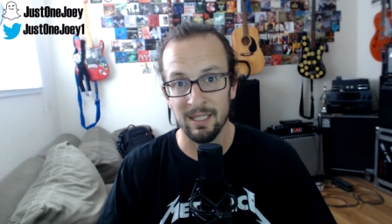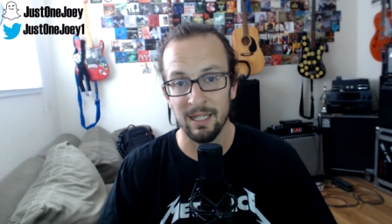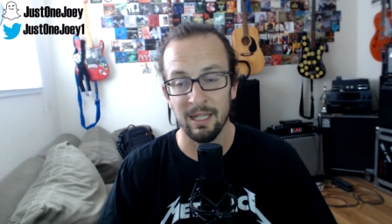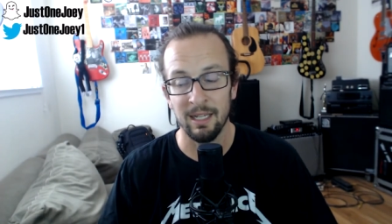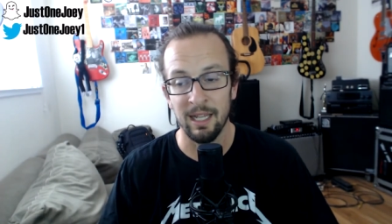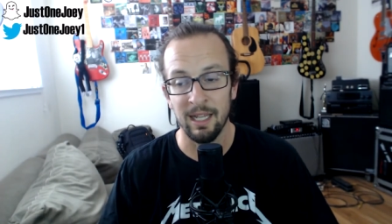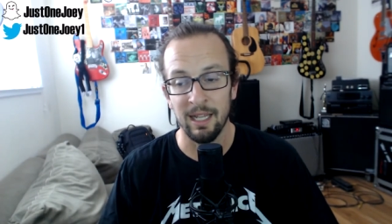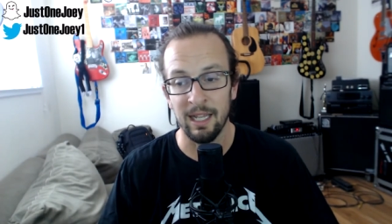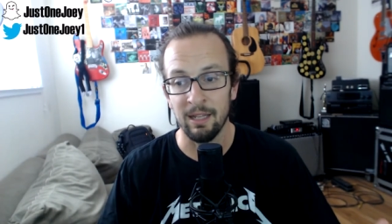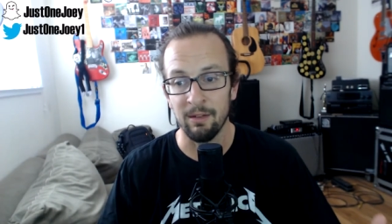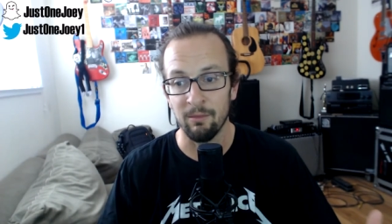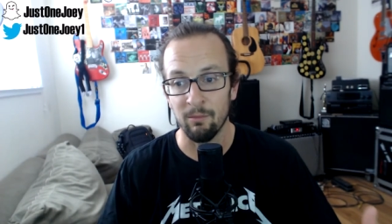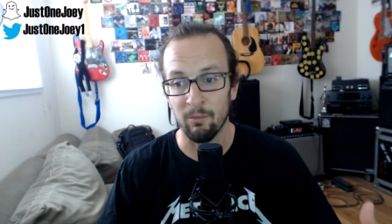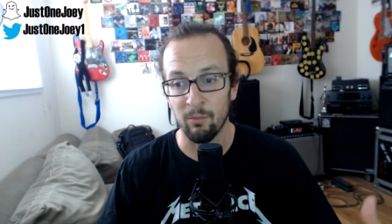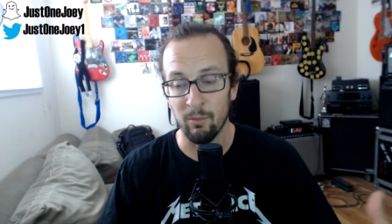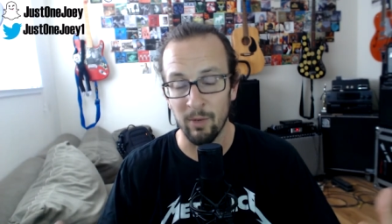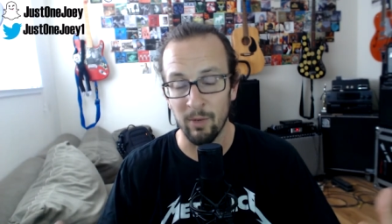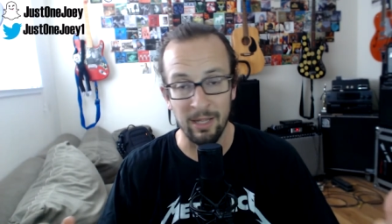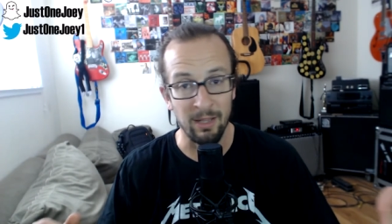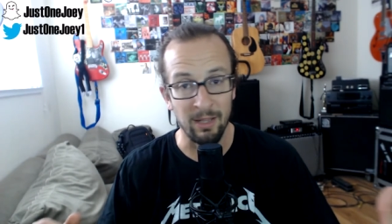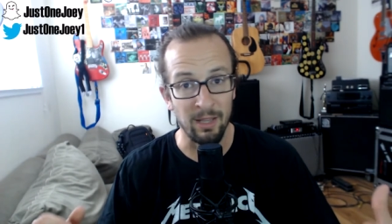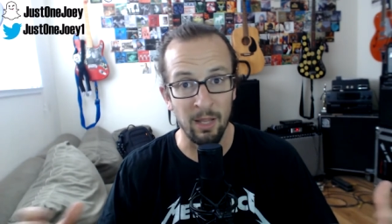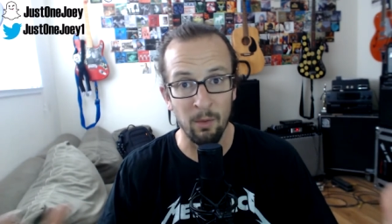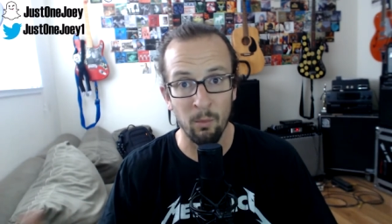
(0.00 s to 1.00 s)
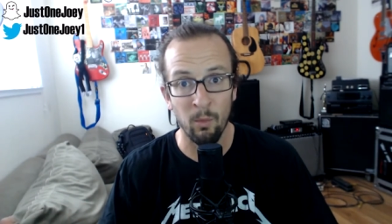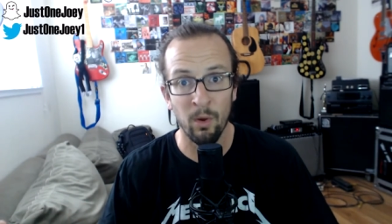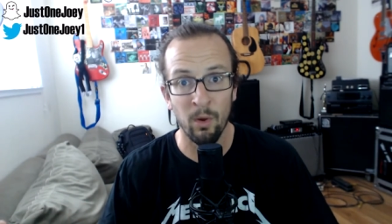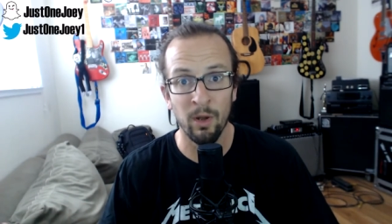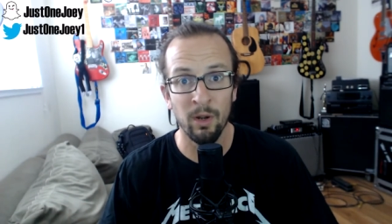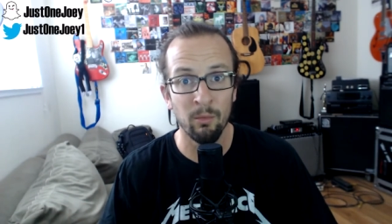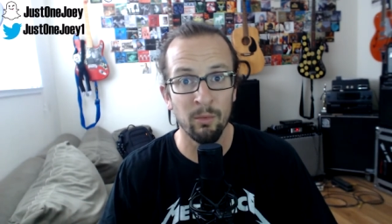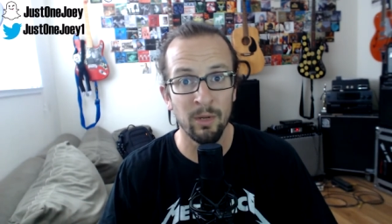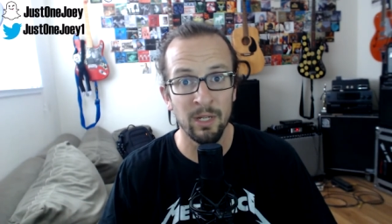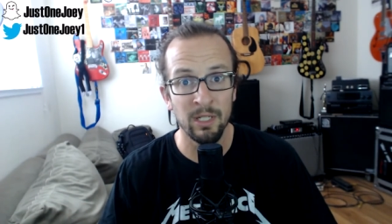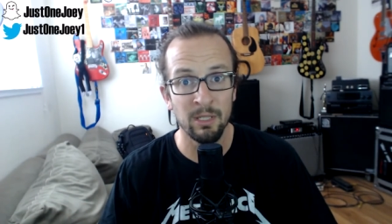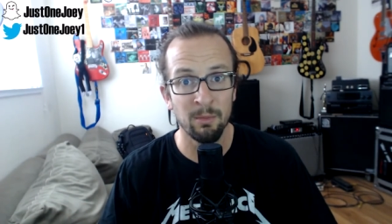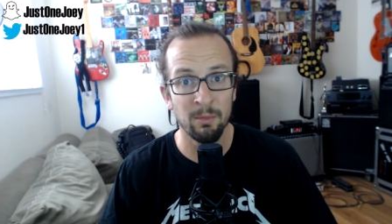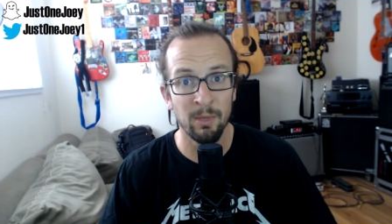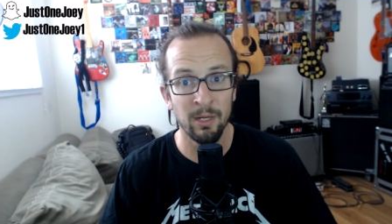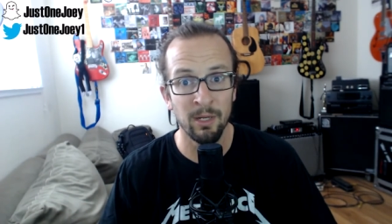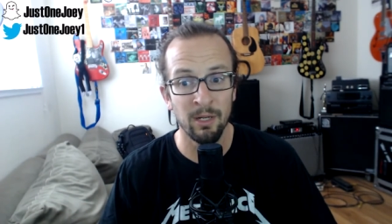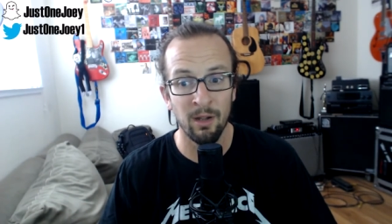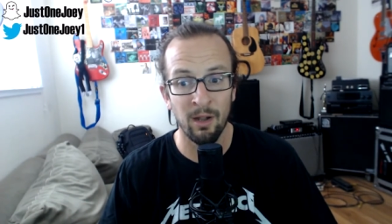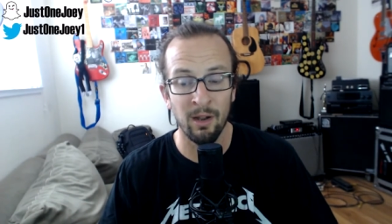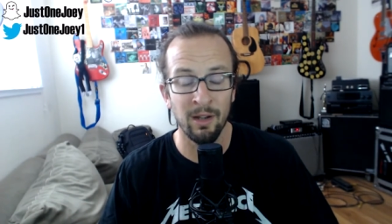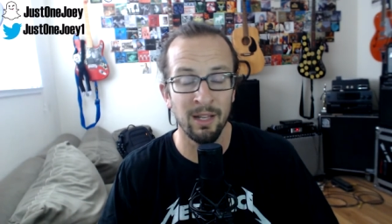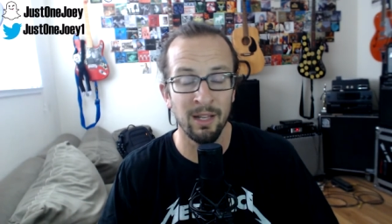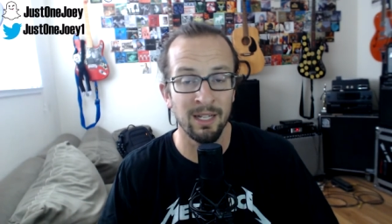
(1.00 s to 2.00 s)
and they want to reach a
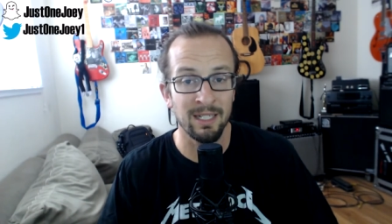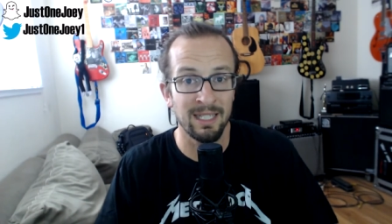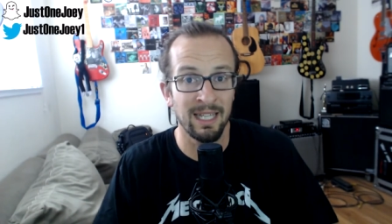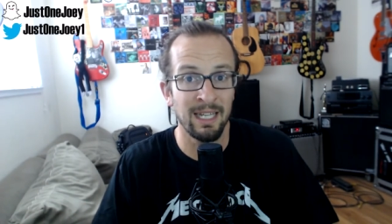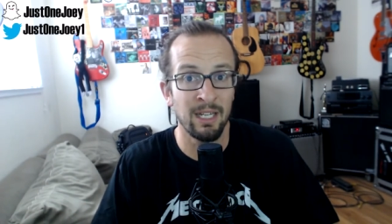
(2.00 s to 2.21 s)
bigger audience.